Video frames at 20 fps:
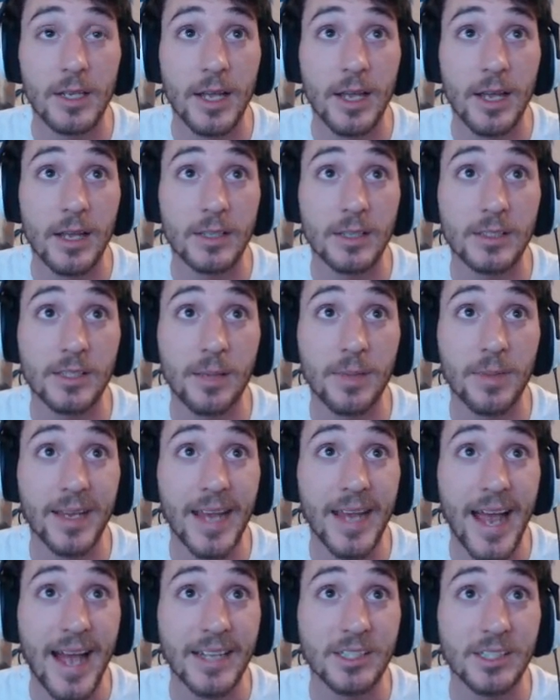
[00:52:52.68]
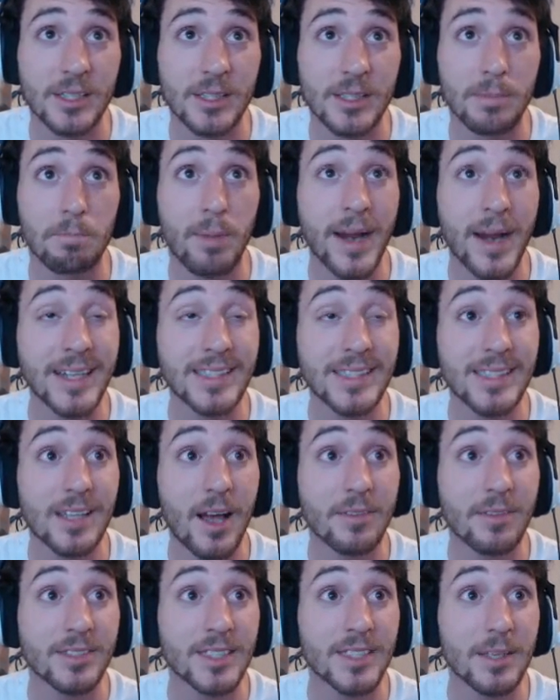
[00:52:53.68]
Something hatches and bites
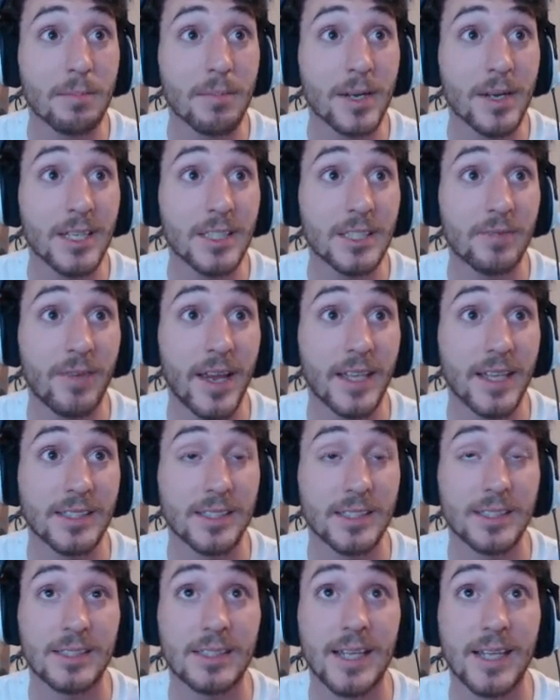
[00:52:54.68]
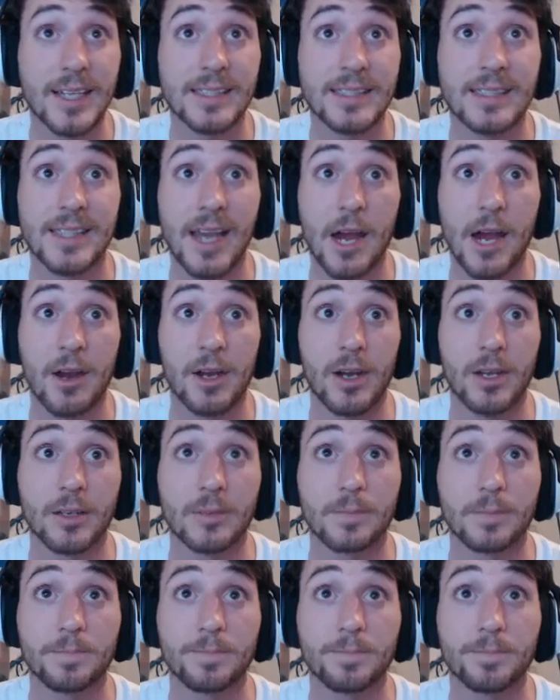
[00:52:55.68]
off somebody's face. That's scary.
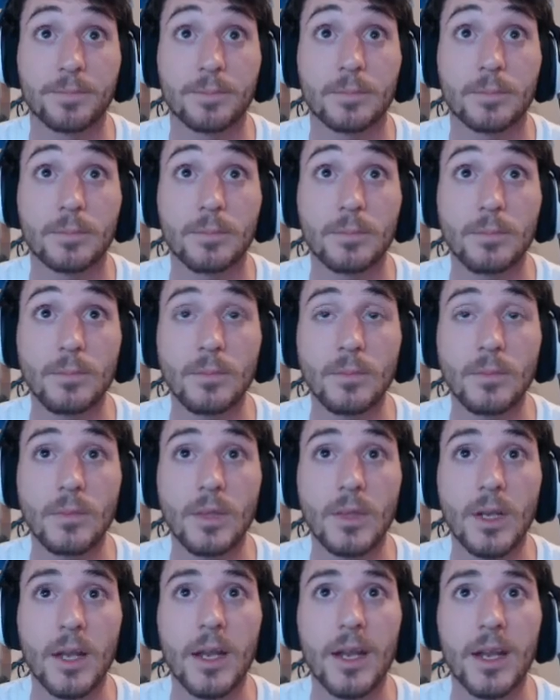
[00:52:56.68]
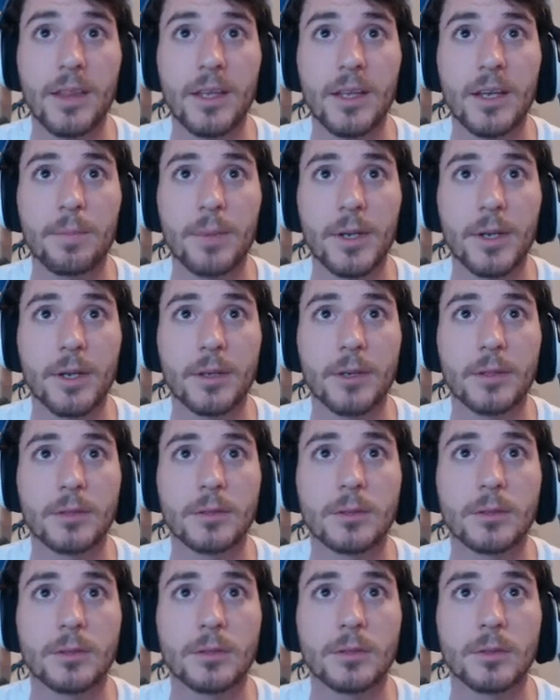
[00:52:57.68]
Anything up here?
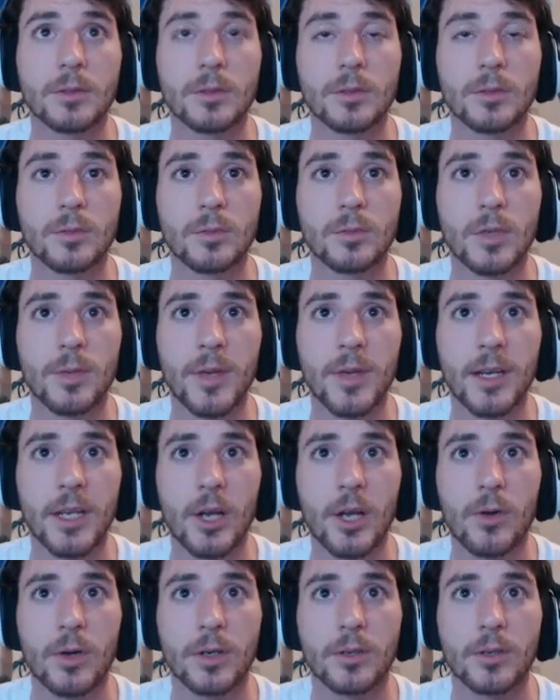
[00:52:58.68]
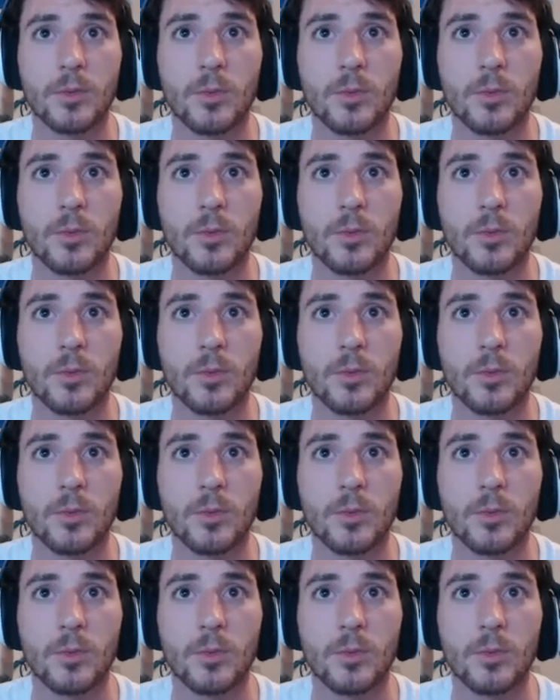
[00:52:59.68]
Where am I going?